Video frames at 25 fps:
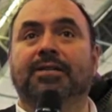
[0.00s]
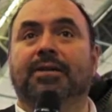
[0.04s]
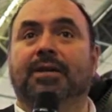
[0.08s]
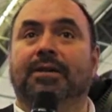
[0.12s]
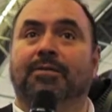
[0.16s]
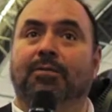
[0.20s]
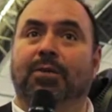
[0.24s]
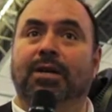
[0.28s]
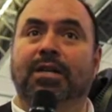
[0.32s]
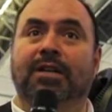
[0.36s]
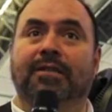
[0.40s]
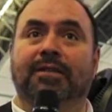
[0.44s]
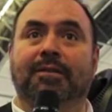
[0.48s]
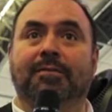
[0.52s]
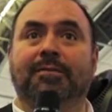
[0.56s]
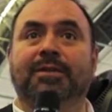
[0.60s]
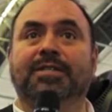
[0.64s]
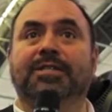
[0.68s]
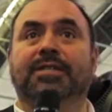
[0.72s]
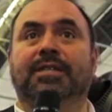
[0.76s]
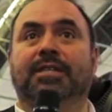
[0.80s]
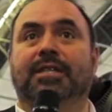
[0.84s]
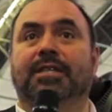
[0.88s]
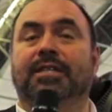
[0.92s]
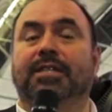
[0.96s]
Uh, one of them
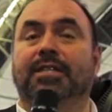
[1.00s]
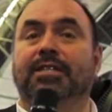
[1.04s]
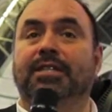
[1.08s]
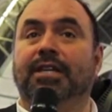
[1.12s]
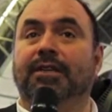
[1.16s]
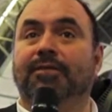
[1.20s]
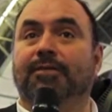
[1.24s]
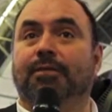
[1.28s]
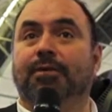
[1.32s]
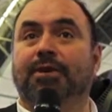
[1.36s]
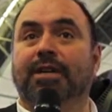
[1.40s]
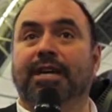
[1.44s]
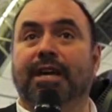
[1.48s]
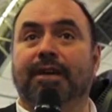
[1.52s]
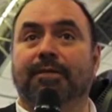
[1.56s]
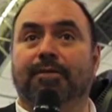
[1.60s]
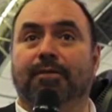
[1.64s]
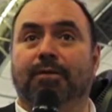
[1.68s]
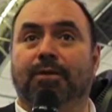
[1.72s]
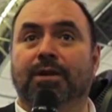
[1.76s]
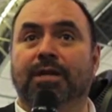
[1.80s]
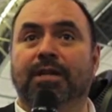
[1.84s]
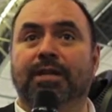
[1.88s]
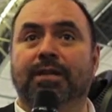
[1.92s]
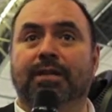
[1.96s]
is the, the
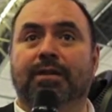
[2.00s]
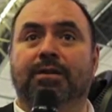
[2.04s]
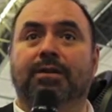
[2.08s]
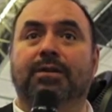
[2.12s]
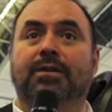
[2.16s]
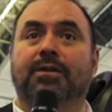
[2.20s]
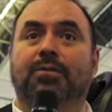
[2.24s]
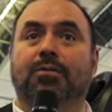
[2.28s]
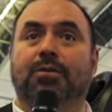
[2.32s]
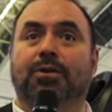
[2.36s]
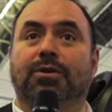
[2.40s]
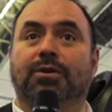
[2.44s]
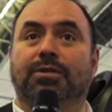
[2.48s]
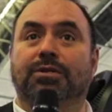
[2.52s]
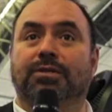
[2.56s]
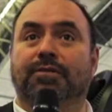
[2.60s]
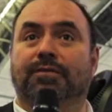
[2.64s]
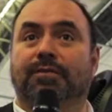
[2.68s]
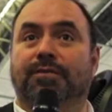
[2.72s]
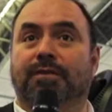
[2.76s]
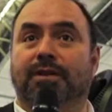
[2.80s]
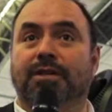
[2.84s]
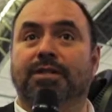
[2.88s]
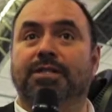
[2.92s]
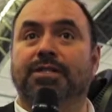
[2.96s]
D4K40, the, the world's
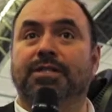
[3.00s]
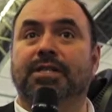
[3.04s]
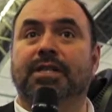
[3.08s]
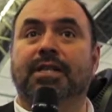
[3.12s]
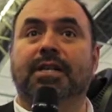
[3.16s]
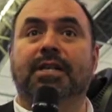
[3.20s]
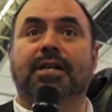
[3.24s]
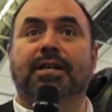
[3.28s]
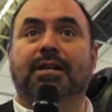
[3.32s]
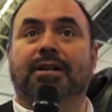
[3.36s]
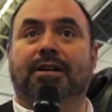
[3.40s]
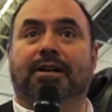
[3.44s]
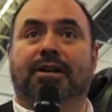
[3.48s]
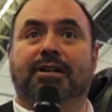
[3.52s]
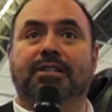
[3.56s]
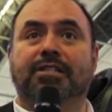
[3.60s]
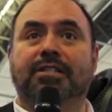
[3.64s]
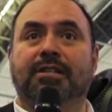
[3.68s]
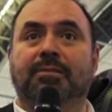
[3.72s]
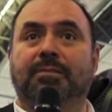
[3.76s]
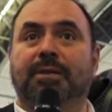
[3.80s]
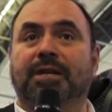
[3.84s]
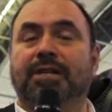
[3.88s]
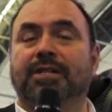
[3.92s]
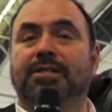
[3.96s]
first
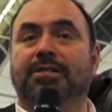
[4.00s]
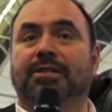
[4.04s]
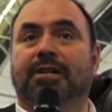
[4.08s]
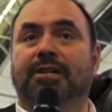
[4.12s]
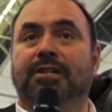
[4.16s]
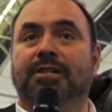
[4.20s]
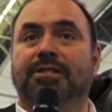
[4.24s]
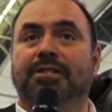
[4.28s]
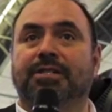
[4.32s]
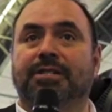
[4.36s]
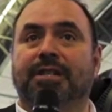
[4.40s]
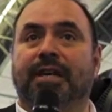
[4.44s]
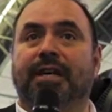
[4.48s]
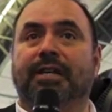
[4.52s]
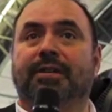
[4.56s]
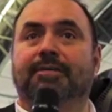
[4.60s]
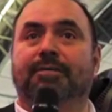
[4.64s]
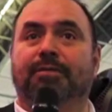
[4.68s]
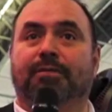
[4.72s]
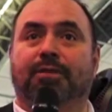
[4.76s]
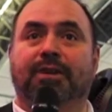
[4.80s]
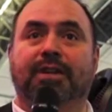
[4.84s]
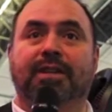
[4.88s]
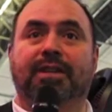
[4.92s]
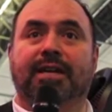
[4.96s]
RGB solid-state
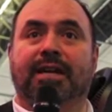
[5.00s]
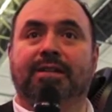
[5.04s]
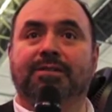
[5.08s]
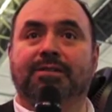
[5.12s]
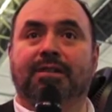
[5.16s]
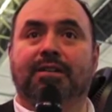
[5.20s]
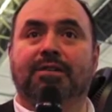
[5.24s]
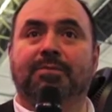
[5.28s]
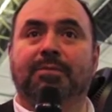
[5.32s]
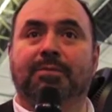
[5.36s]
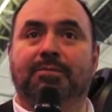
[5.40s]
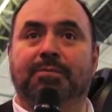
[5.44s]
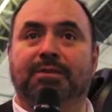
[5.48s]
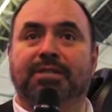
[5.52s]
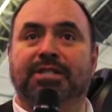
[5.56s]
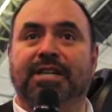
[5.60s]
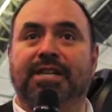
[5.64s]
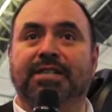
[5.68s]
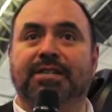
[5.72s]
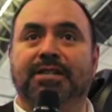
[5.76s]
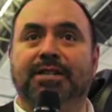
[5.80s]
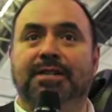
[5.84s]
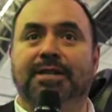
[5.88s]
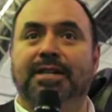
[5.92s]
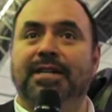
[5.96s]
40,000 lumen
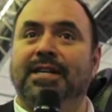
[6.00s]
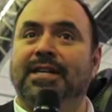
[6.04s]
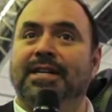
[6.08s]
projector.